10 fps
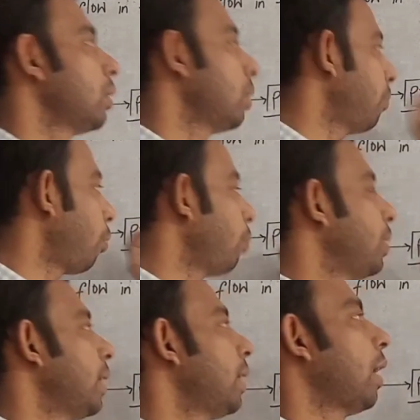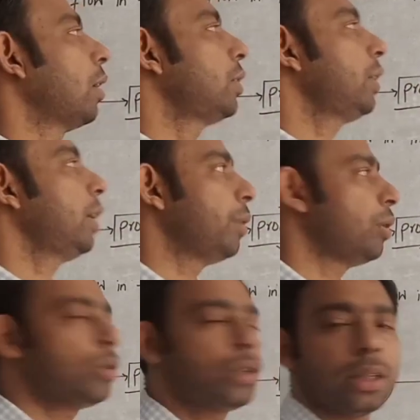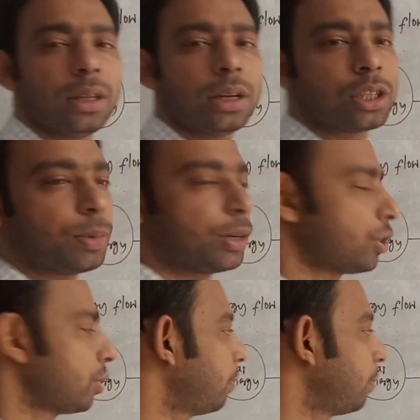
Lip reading: from their energy can be used in the respiration.